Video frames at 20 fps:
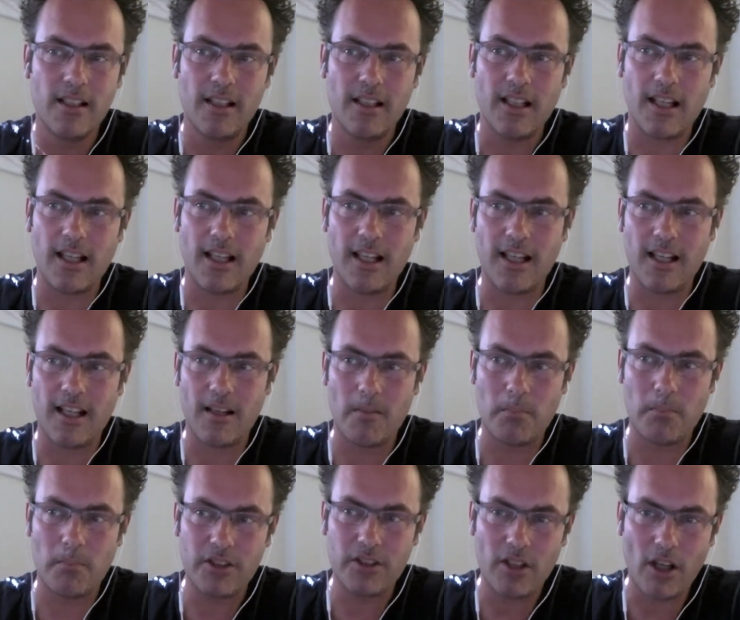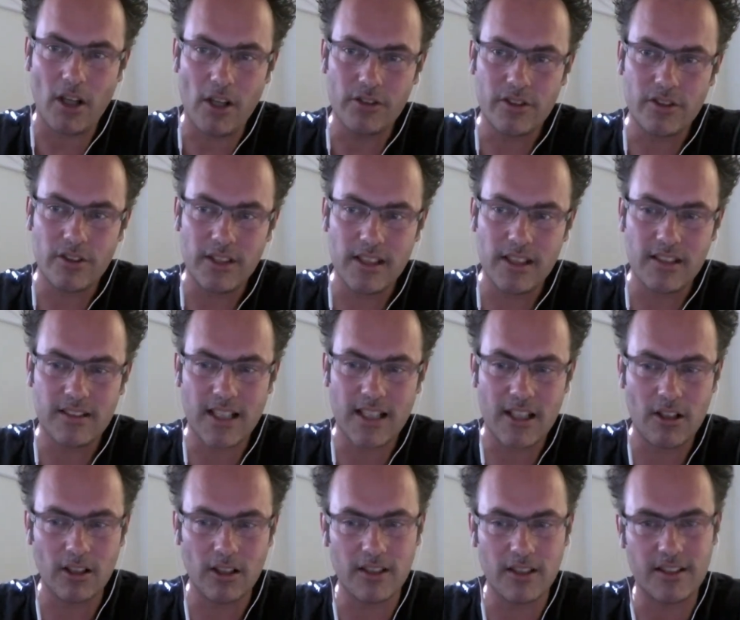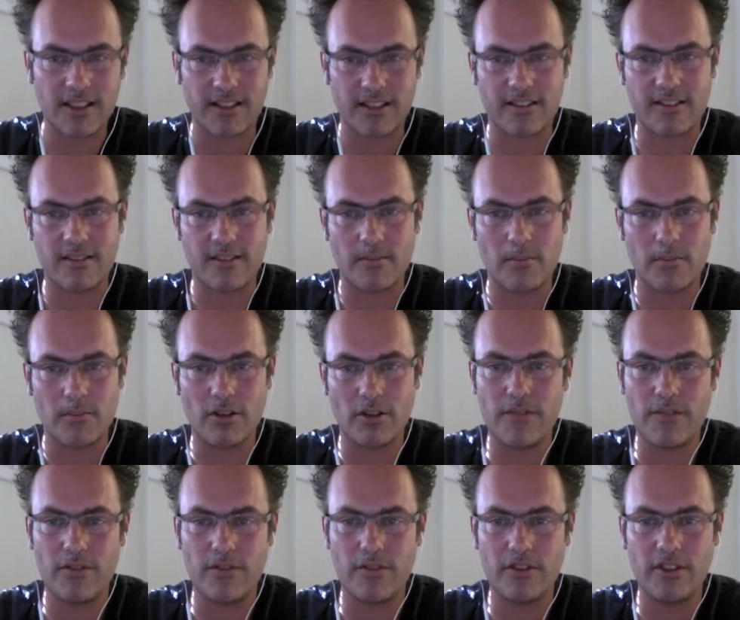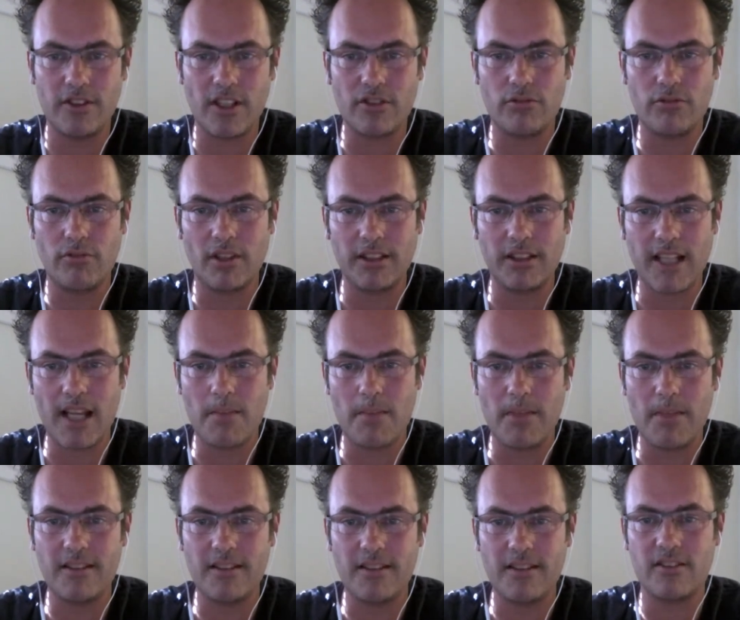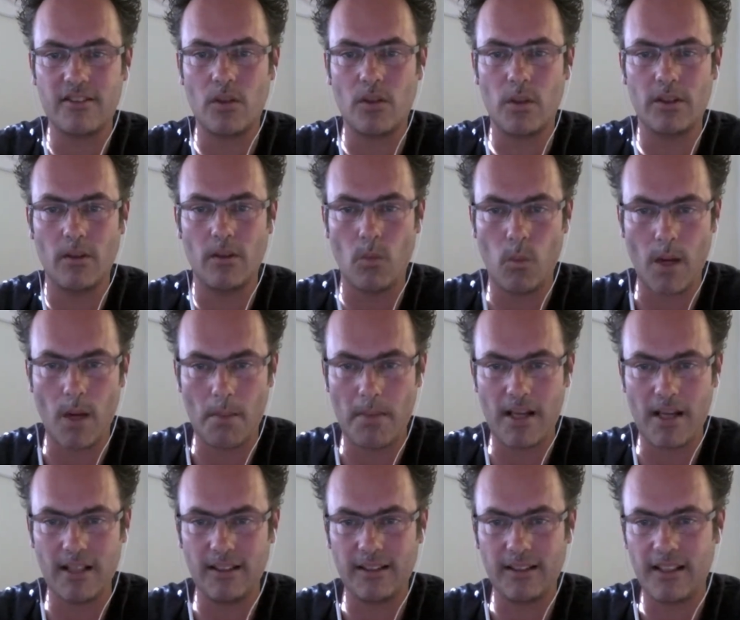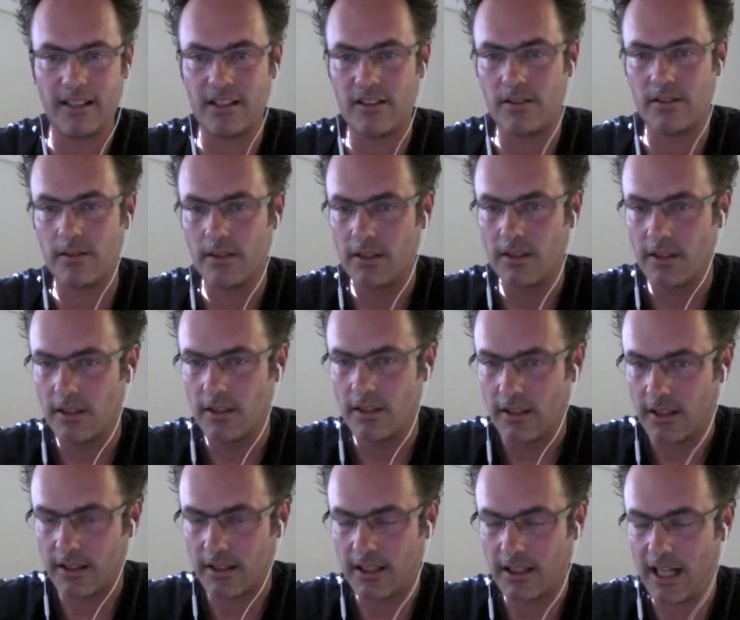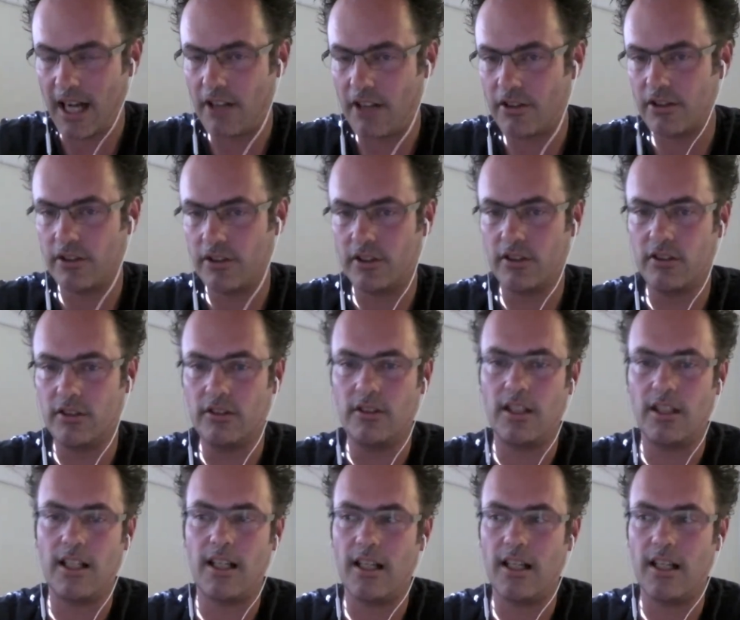But you also need a psychologist, because if you just run A/B testing with a web analytics guy or girl,